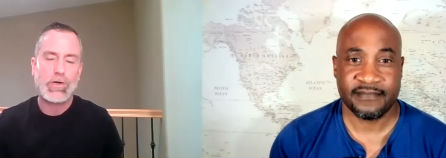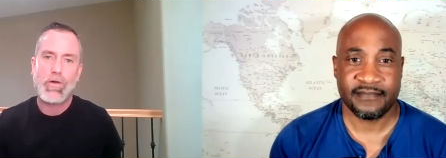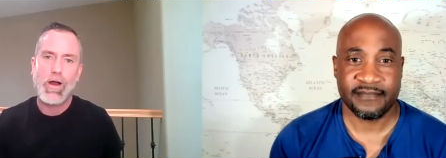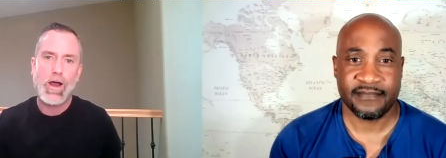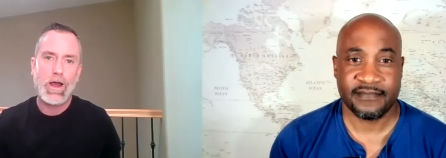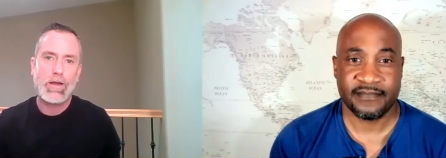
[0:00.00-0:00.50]

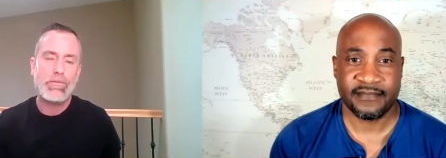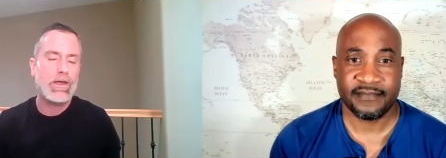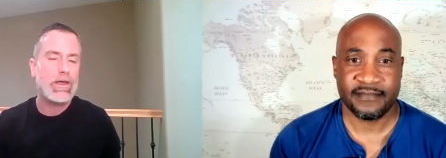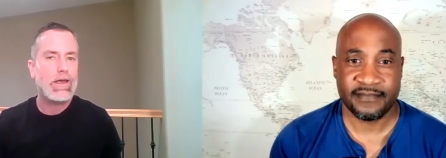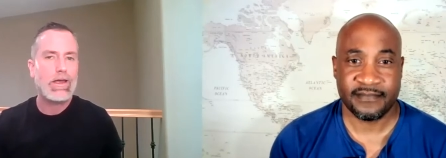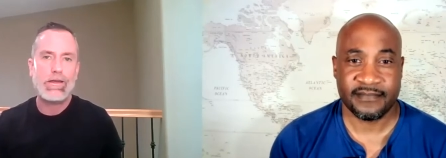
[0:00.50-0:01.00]
Speaker 1: crime
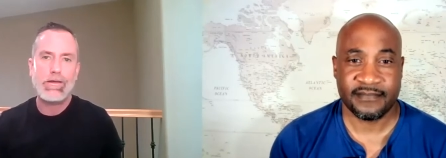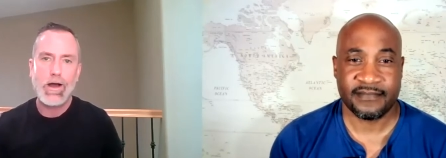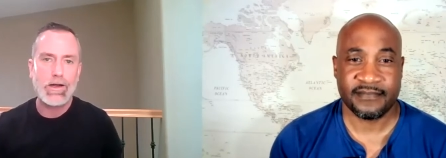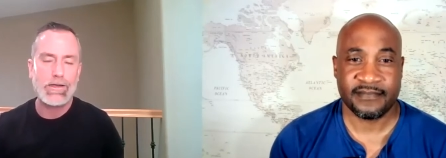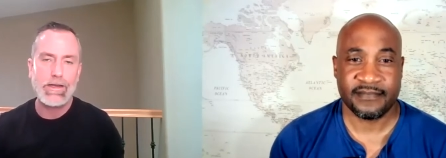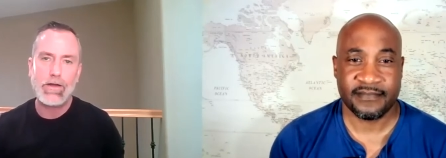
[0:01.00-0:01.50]
and
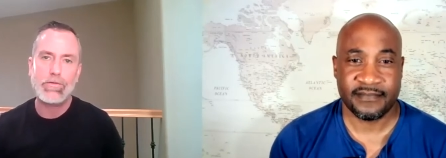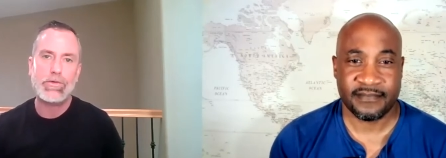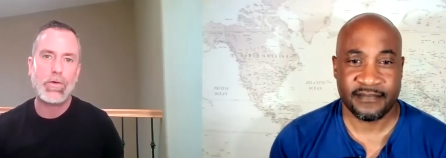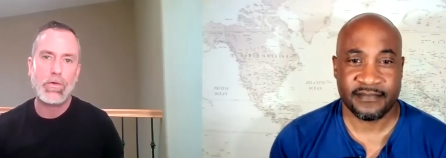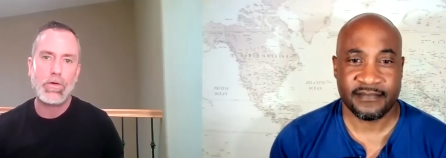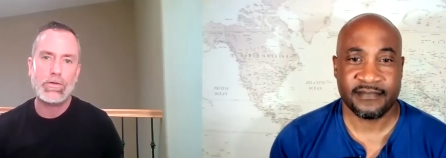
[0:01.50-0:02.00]
knocking down
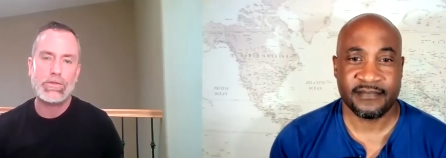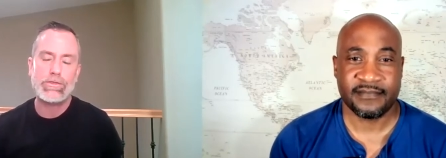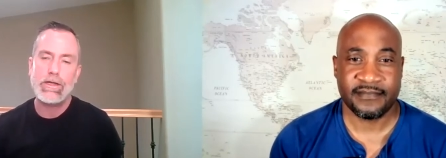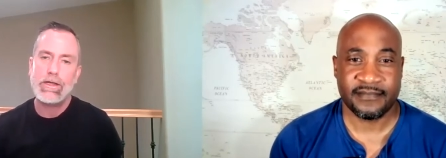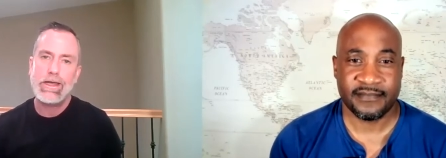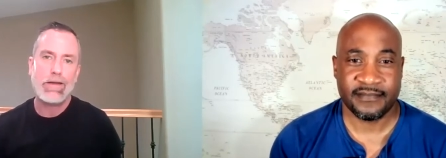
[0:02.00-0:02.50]
doors
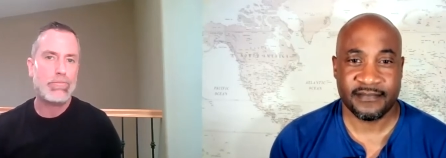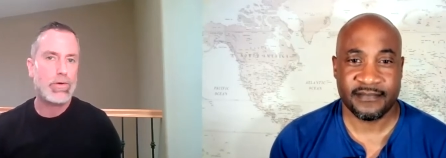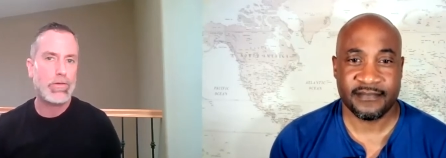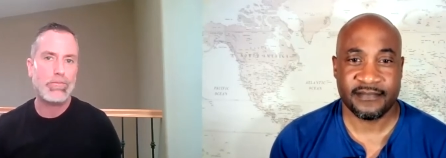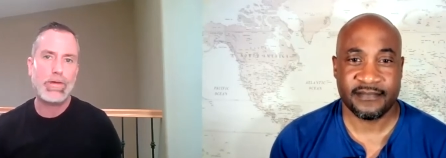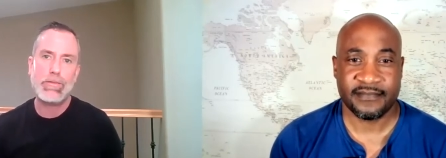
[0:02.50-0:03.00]
and
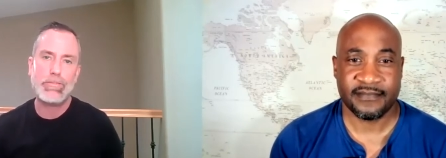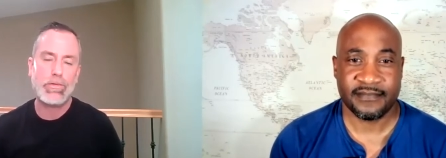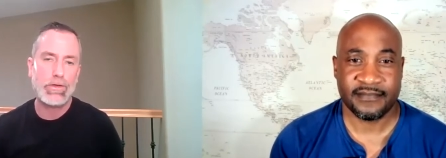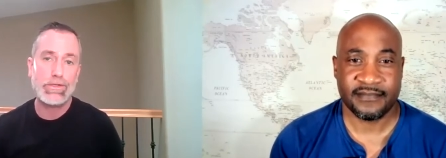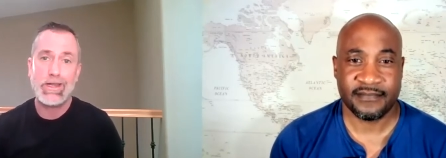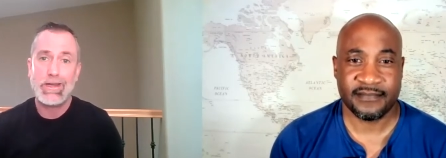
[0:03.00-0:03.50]
putting people
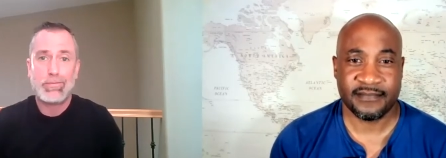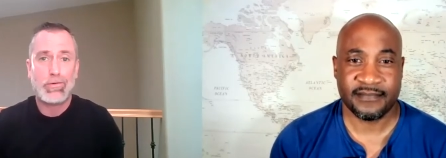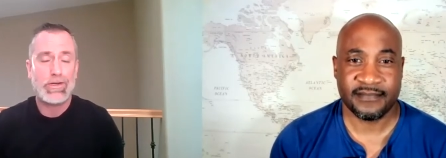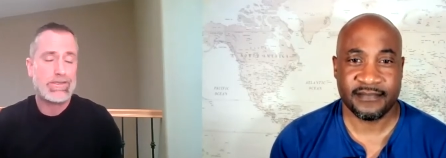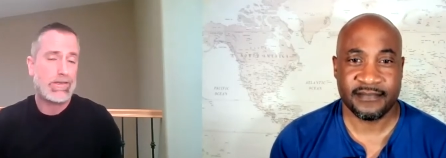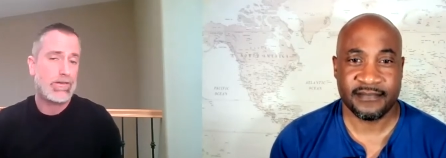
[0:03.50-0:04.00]
in, in
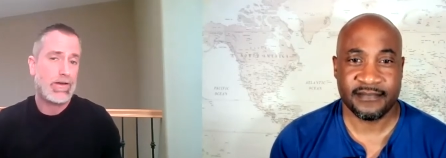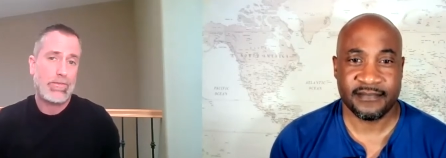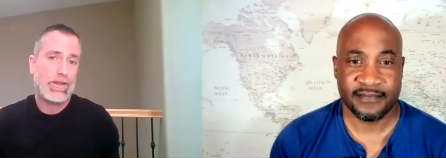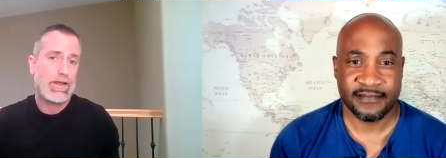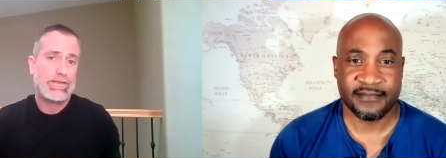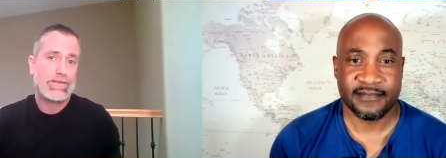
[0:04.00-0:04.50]
prison. I
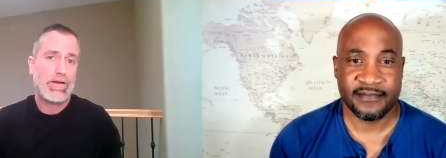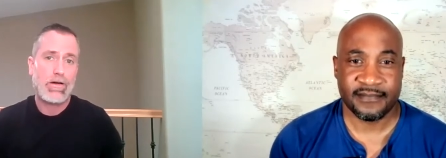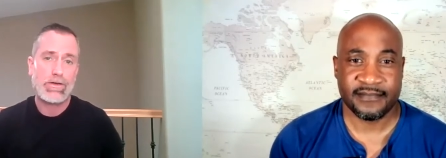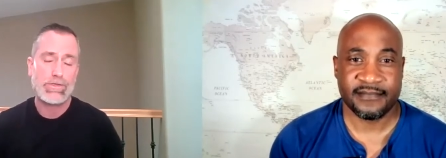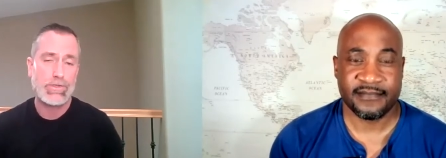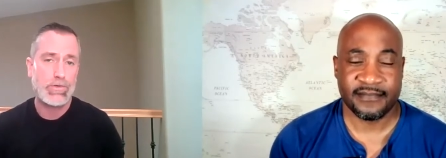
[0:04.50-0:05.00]
mean, that's the
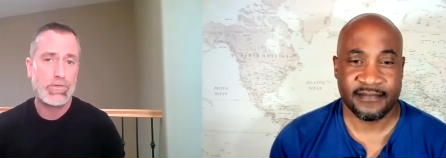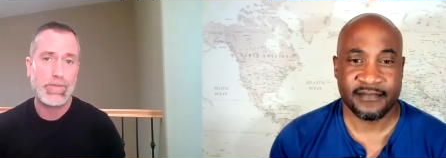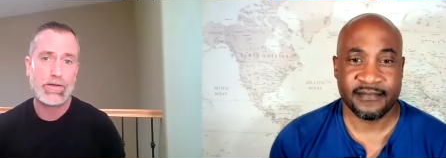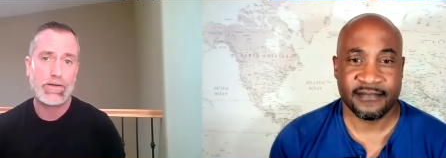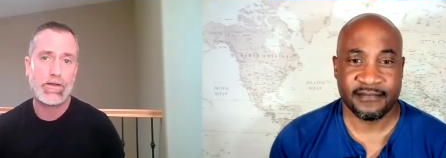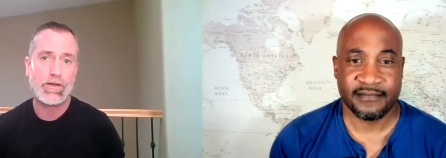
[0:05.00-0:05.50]
honest truth
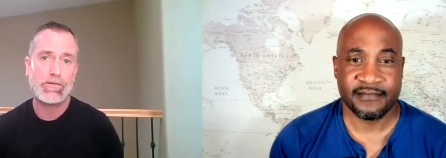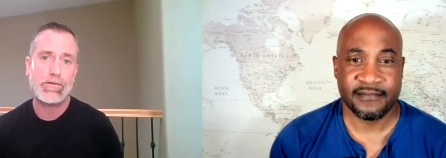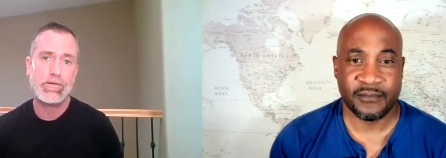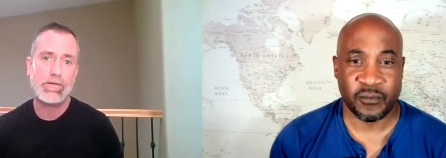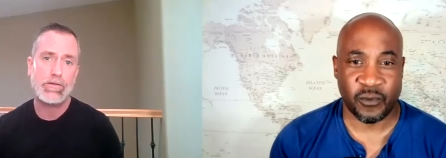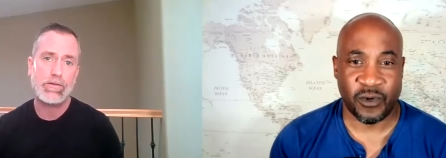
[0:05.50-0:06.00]
back then.
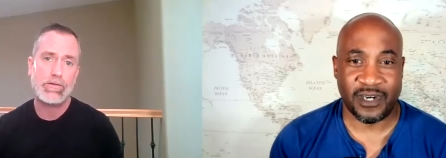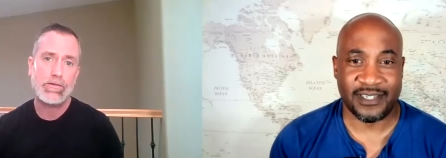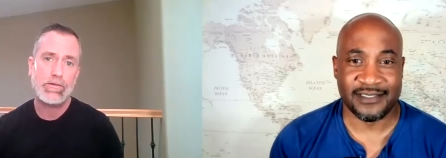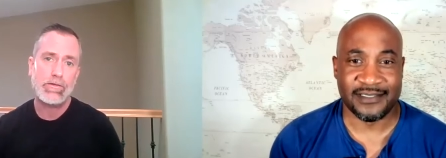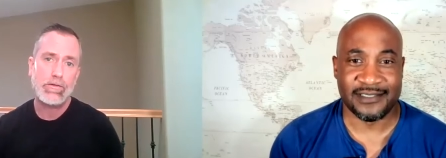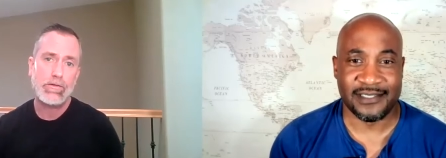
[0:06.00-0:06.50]

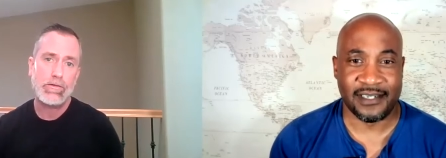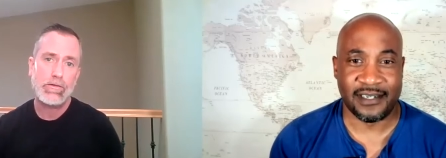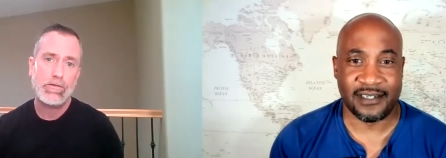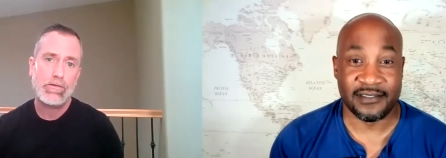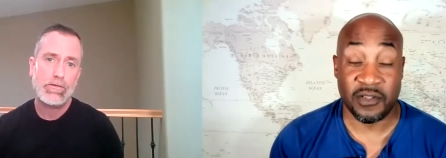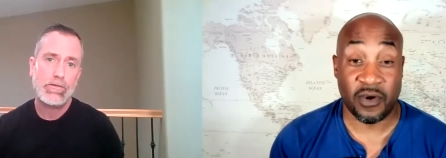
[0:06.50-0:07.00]
Speaker 2: Right.
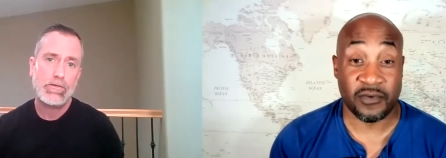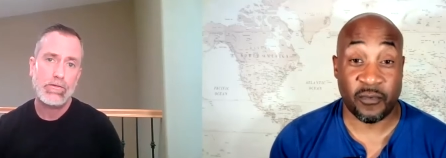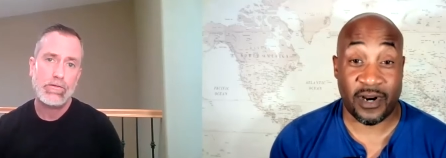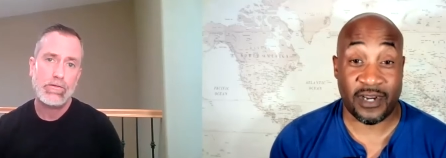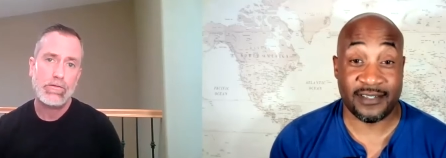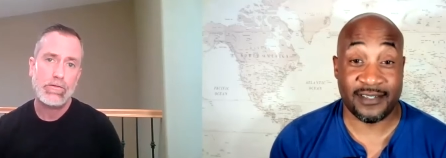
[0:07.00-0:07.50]
Yeah. No,
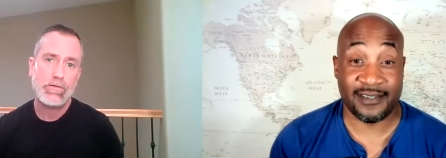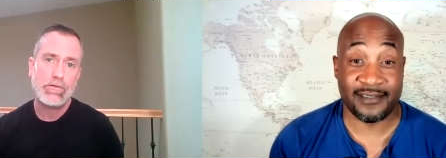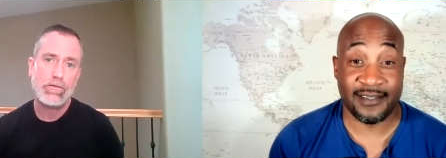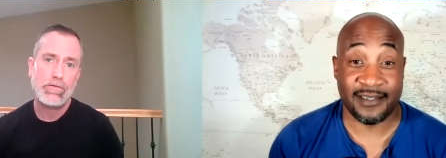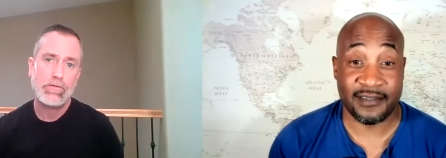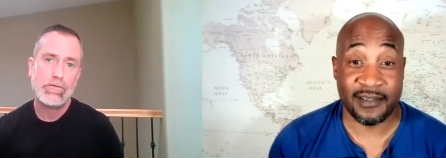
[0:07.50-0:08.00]
right.
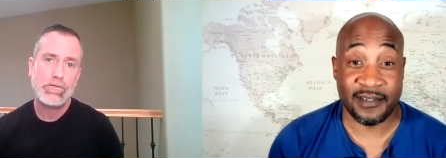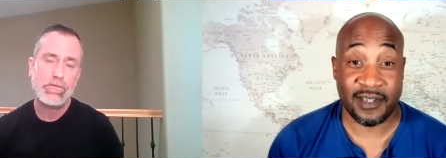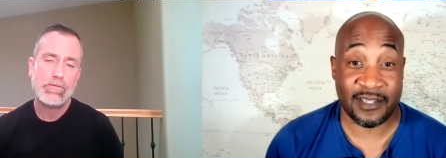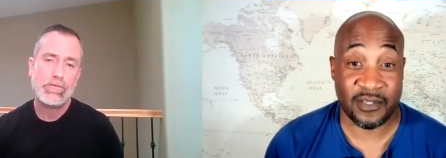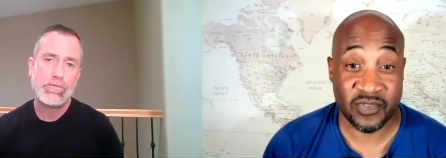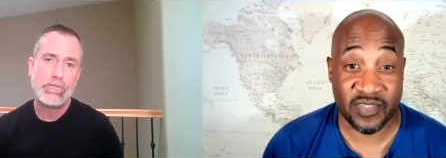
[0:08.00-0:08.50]
And, and, and
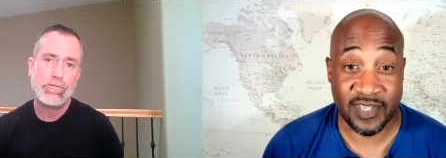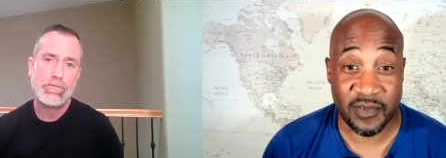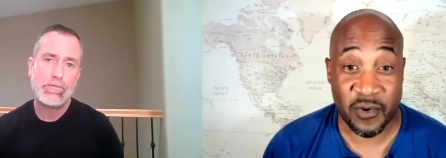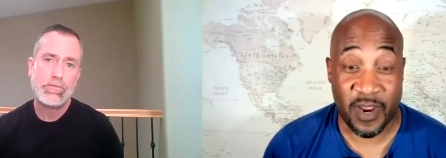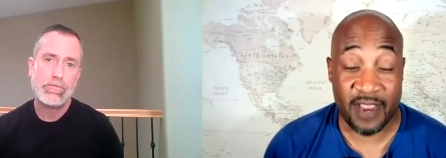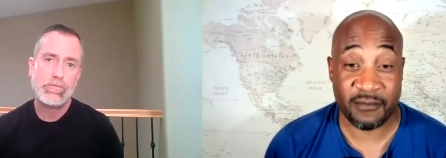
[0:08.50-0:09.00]
like you said,
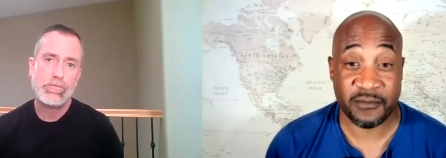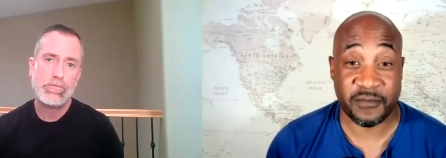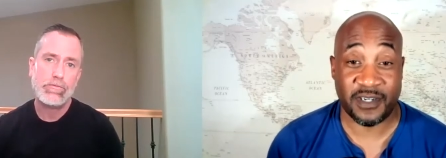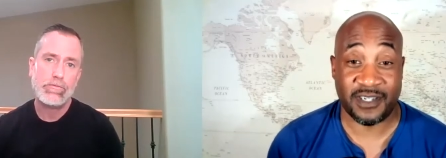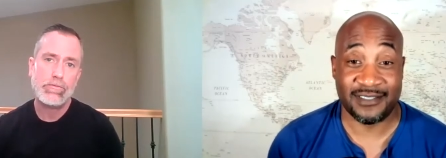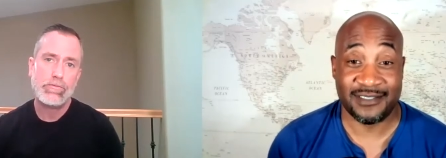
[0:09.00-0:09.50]
you're having
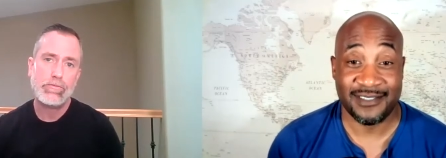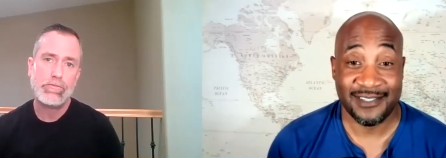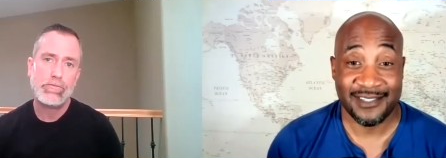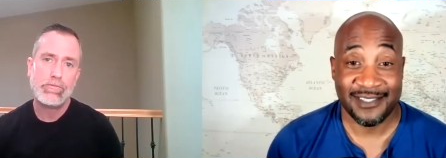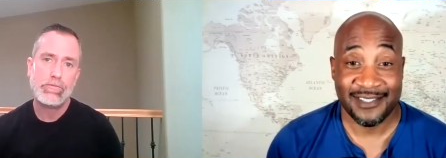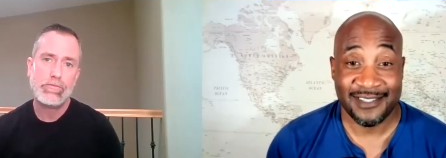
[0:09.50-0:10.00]
fun.
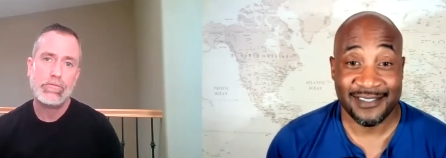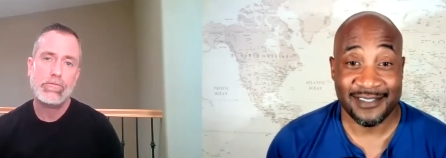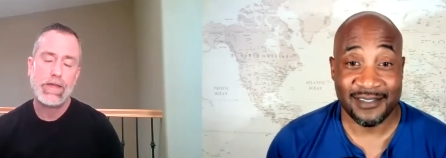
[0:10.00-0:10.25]
You,